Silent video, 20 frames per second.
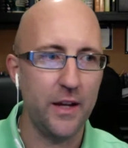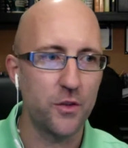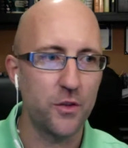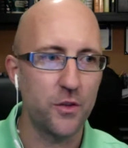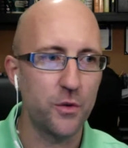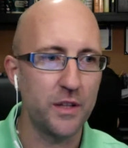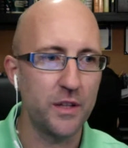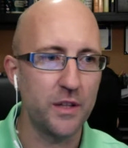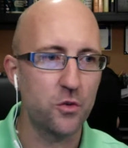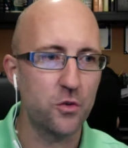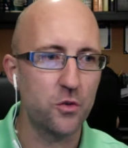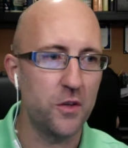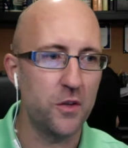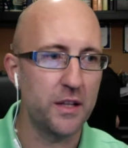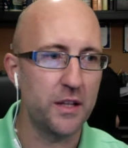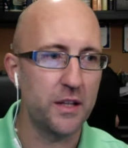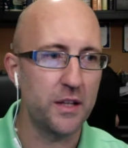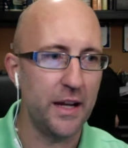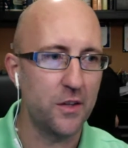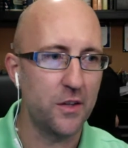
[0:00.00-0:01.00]
Who are these crazy
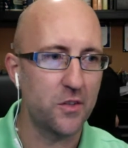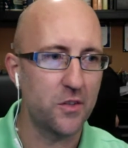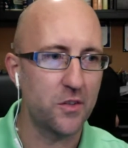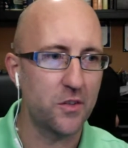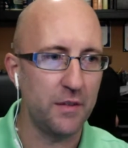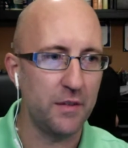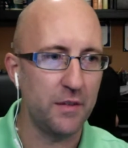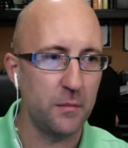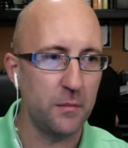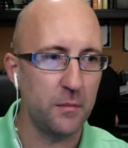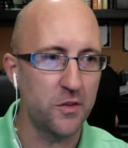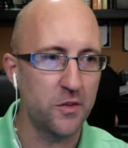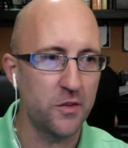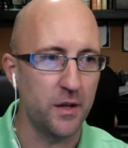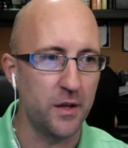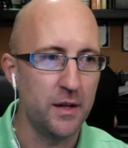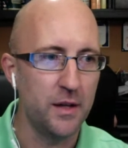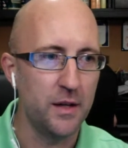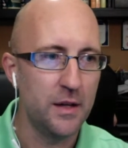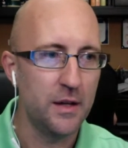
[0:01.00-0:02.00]
guys, Kevin and Melissa?
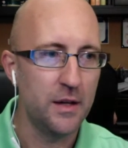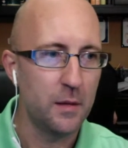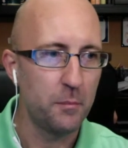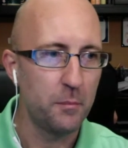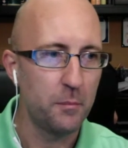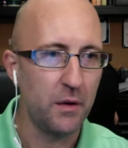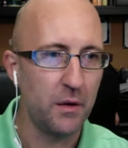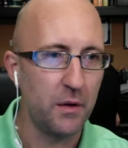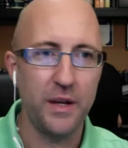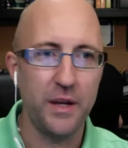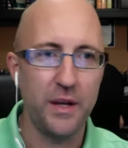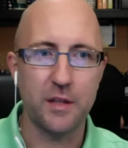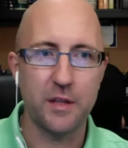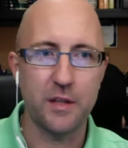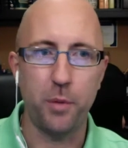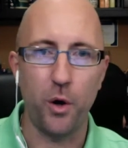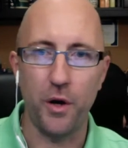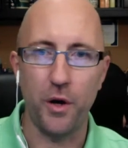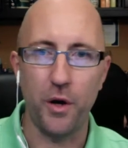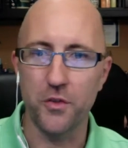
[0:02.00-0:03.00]
By the way, we have to
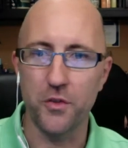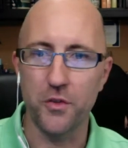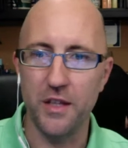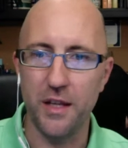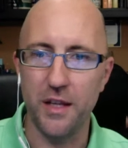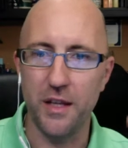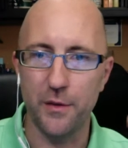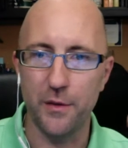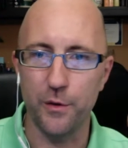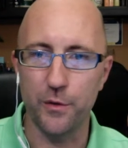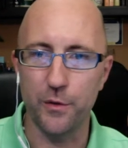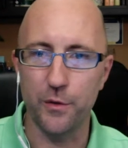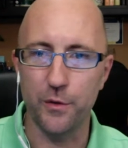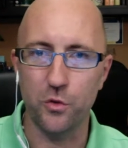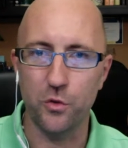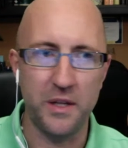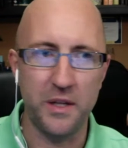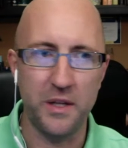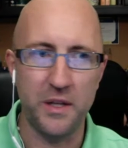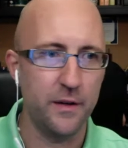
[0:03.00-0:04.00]
pause the other
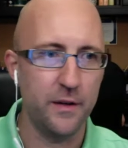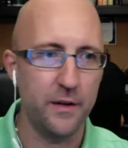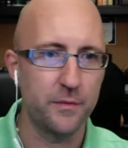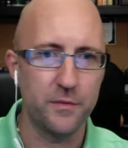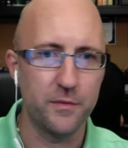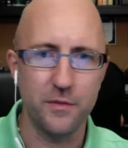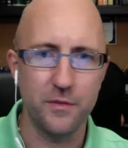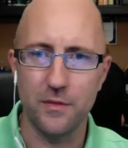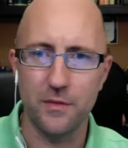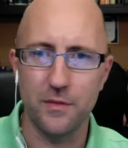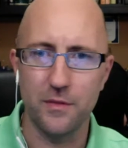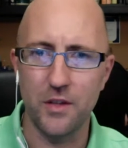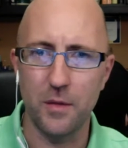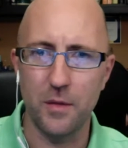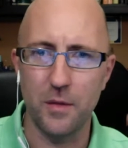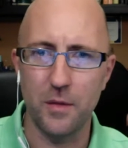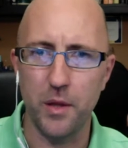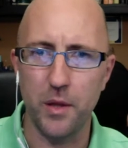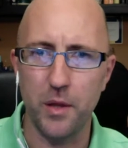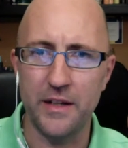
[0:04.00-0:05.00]
screen there. Is that
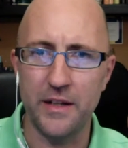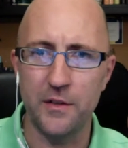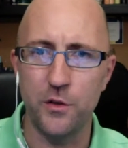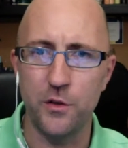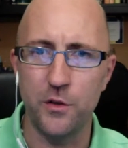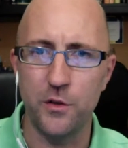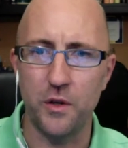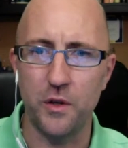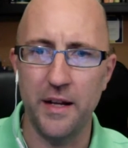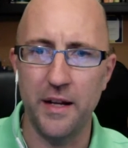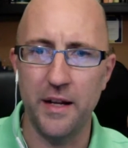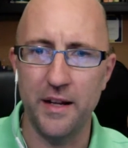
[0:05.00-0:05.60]
playing on your screen, honey?